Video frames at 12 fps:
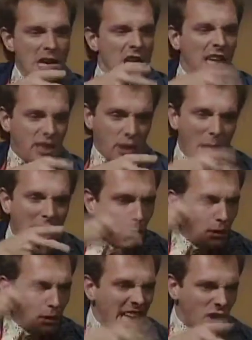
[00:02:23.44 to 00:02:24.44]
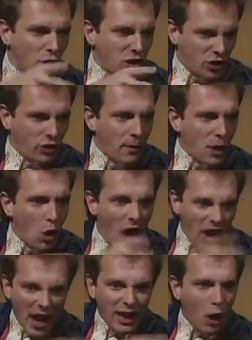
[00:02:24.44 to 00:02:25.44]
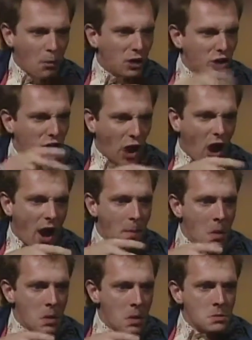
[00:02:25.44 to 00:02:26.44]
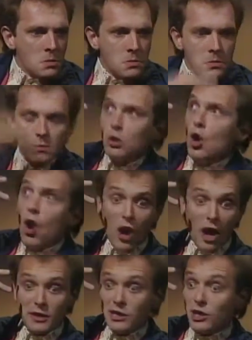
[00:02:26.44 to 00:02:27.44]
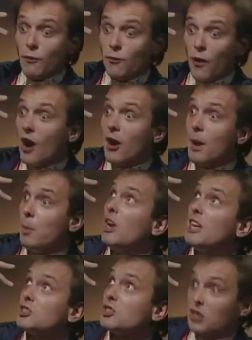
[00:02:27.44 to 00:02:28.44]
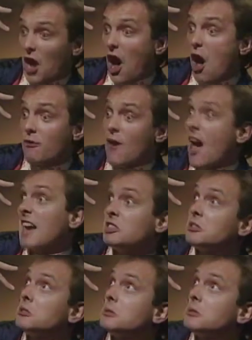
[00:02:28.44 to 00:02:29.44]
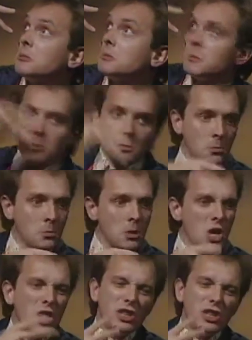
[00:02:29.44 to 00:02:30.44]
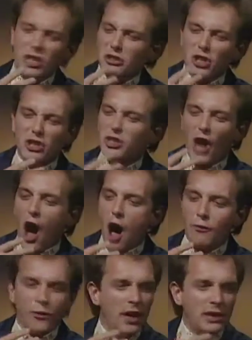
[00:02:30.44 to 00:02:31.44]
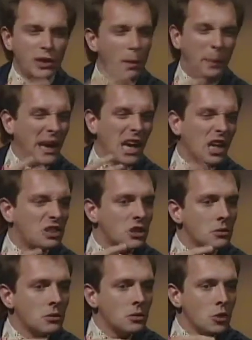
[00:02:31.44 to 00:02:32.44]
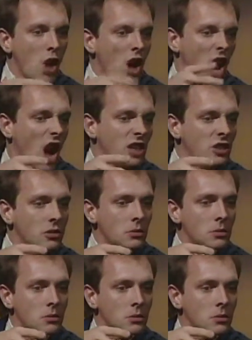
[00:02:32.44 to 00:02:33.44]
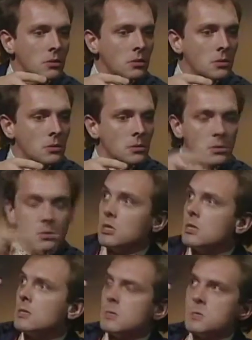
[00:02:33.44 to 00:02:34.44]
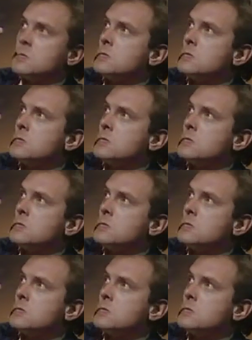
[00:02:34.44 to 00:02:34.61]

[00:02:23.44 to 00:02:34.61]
Listen, mate, I'm a dangerous criminal and I ain't got much time. All right, then, so fire a bullet, scarf, eh? This isn't a scarf, it's a beard. All right.